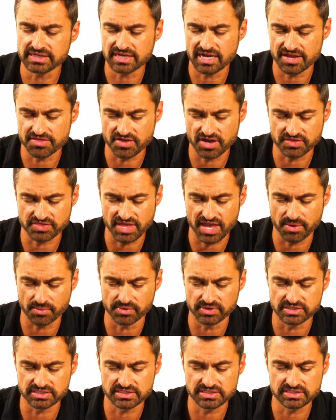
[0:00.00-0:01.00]
I thought that
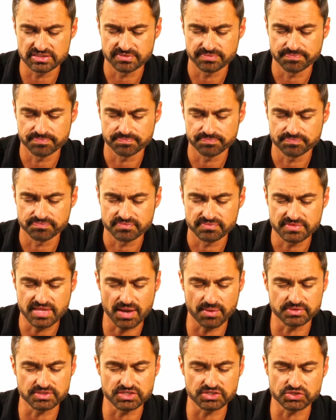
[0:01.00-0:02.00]
was
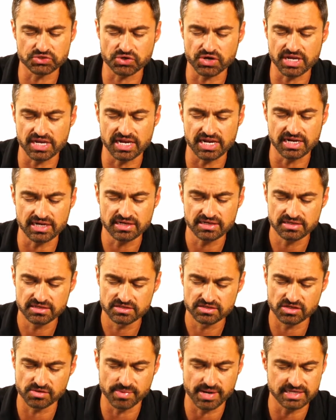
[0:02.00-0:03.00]
intriguing
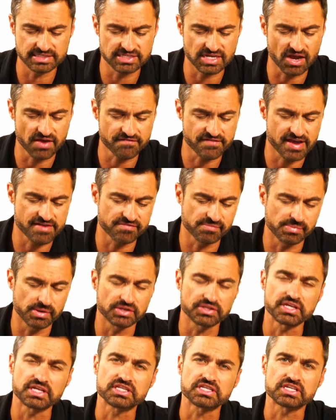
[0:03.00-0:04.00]
to myself. I haven't
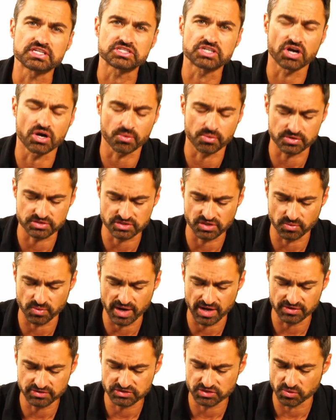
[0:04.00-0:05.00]
built anything Star Wars in a
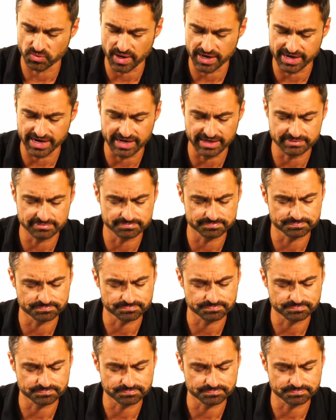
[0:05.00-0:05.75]
while, so why not?